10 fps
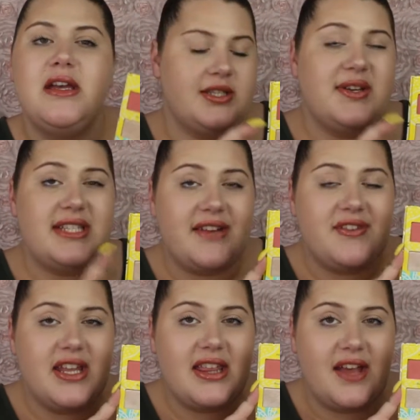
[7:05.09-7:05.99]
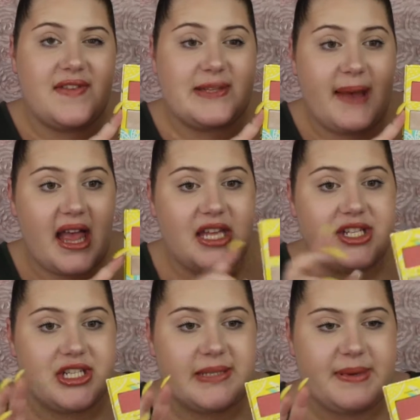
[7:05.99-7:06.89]
So I definitely love this
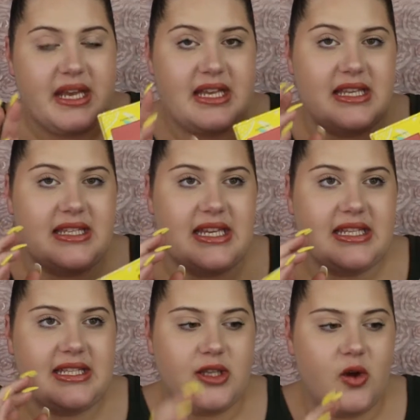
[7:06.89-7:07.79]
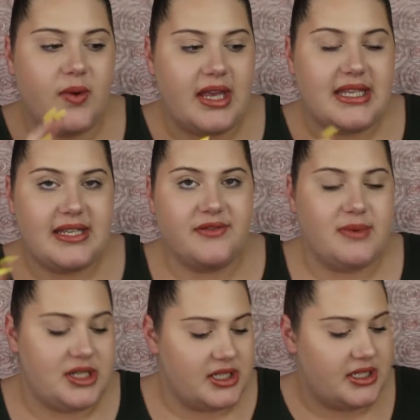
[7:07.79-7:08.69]
palette just because it's so easy for
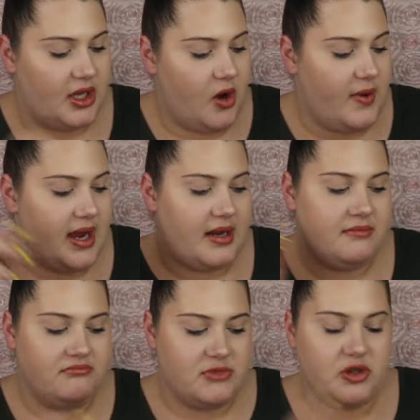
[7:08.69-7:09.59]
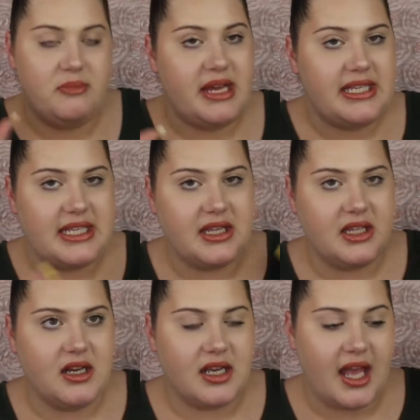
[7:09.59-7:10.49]
me just to go in, do a basic
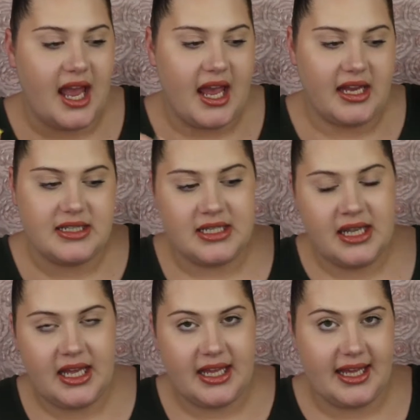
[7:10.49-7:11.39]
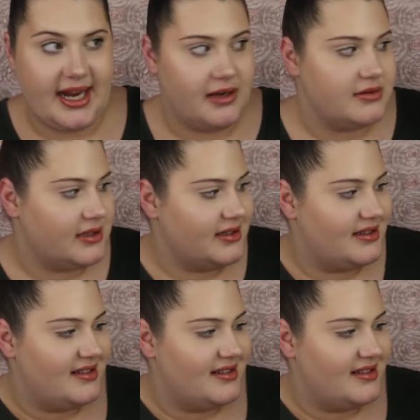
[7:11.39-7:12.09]
look, and get out. um,